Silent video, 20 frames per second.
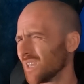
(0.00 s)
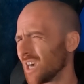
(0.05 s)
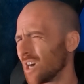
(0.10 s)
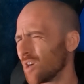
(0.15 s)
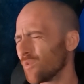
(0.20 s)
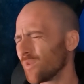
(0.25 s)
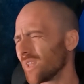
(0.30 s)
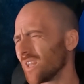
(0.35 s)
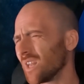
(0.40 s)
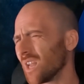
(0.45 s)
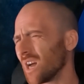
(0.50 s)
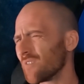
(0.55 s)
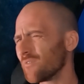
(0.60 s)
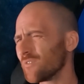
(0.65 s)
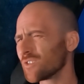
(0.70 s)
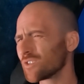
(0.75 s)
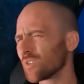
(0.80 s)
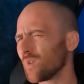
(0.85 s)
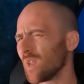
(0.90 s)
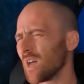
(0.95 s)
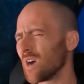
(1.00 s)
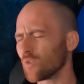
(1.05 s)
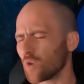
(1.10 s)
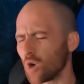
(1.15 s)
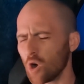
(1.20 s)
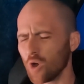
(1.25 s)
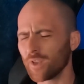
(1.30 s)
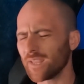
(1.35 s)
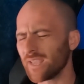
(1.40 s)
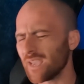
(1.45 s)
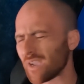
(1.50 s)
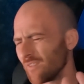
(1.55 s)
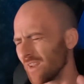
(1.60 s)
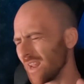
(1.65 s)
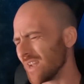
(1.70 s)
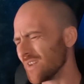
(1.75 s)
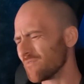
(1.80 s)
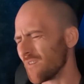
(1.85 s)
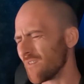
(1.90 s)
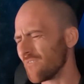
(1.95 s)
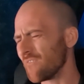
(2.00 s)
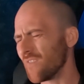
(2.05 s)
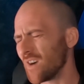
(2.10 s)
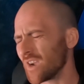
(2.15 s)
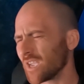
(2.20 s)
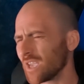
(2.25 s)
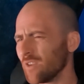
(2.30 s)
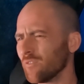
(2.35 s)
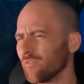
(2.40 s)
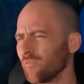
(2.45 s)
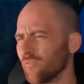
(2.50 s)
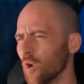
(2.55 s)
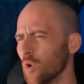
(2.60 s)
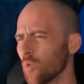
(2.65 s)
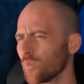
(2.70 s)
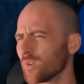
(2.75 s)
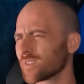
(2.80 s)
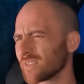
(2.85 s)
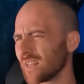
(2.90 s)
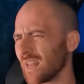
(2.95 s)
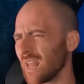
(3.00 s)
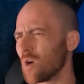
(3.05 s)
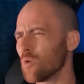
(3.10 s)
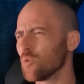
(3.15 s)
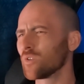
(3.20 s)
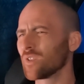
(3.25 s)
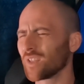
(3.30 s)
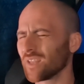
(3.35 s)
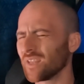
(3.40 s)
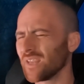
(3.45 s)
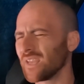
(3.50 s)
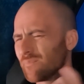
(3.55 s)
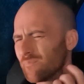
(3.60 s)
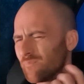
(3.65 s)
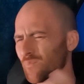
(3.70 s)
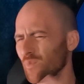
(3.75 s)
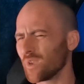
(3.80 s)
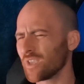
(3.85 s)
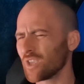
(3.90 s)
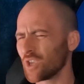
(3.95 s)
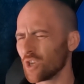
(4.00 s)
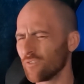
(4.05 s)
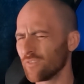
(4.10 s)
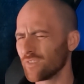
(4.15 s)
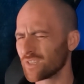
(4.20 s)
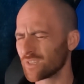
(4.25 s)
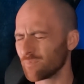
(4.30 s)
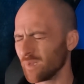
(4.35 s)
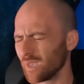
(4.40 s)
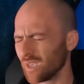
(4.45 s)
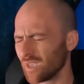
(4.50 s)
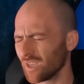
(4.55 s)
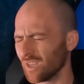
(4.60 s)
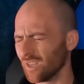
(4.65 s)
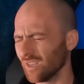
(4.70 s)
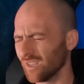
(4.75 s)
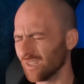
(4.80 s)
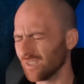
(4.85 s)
How are they laughing so loud on the other end of a fucking phone? It's louder than him we're hearing speaking.